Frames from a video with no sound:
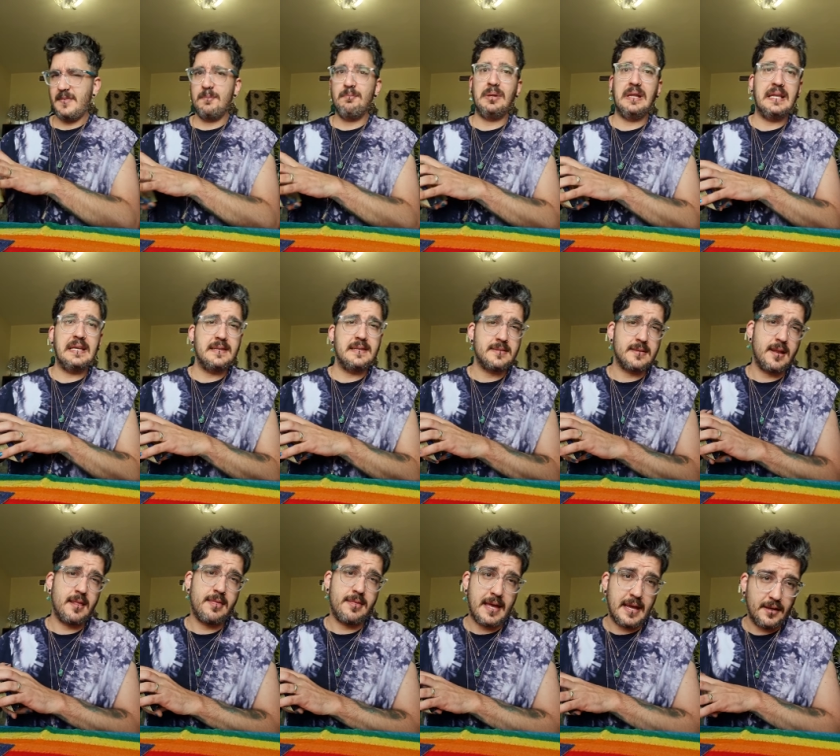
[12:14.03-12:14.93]
Please
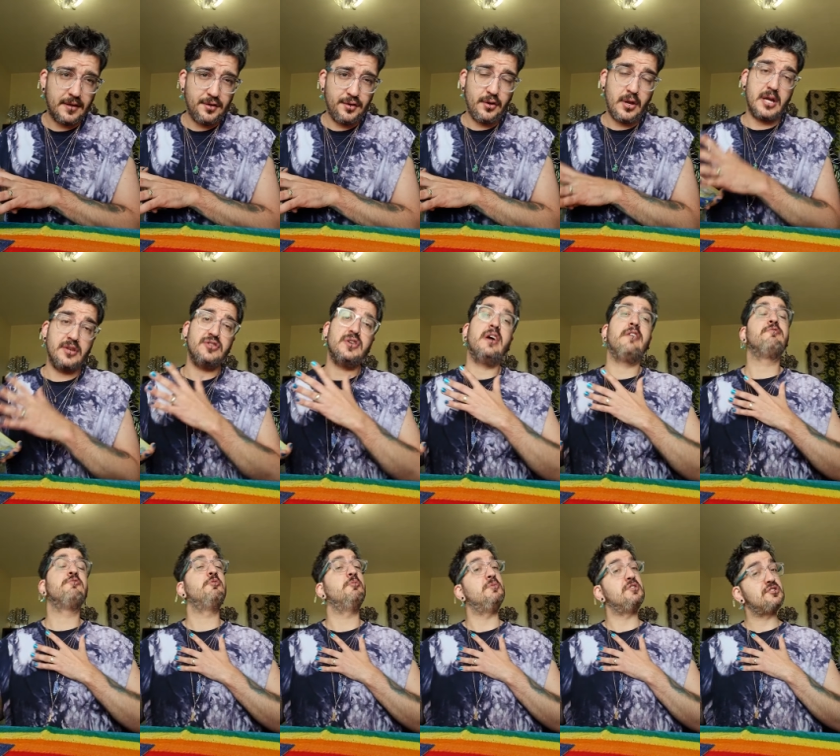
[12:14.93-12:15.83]
and thank you, and you
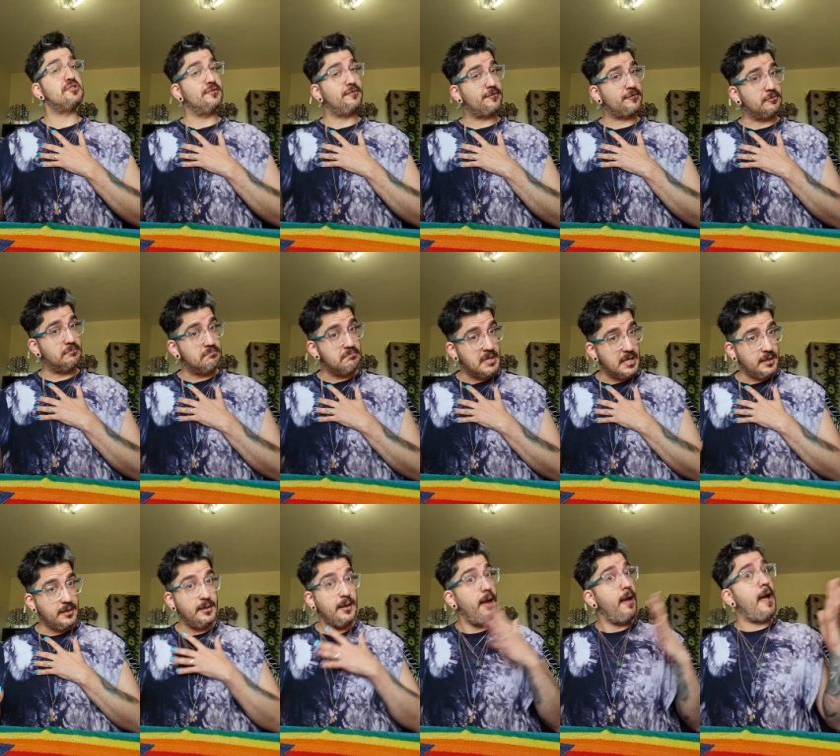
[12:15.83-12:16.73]
have permission from
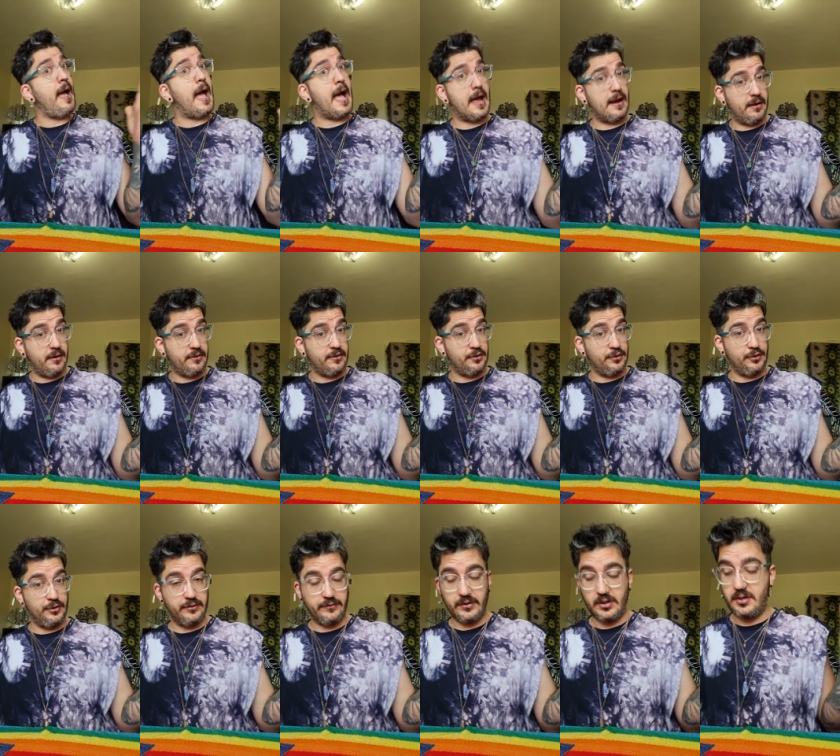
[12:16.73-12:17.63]
me and the
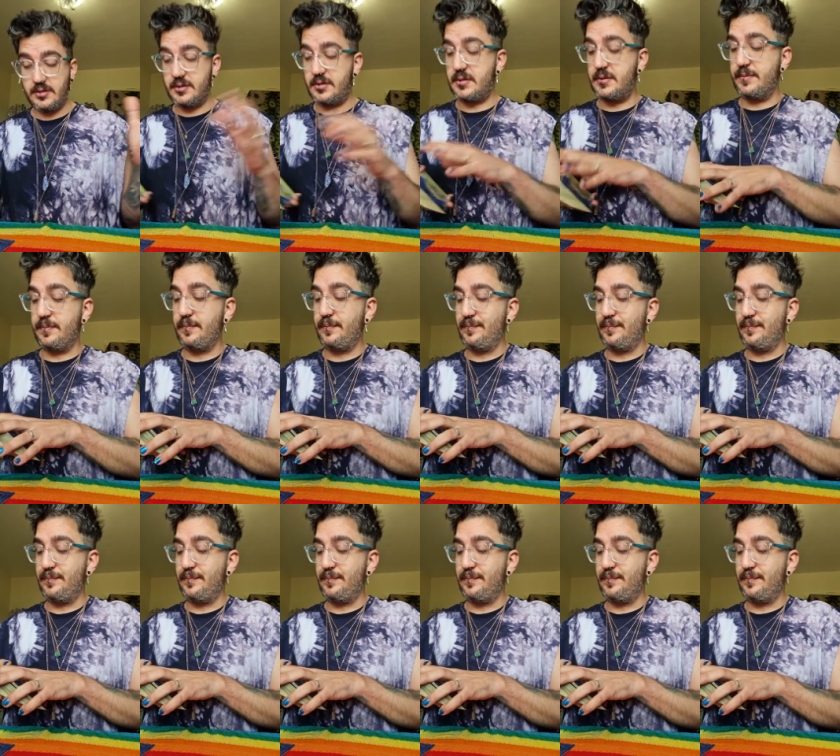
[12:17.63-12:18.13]
universe.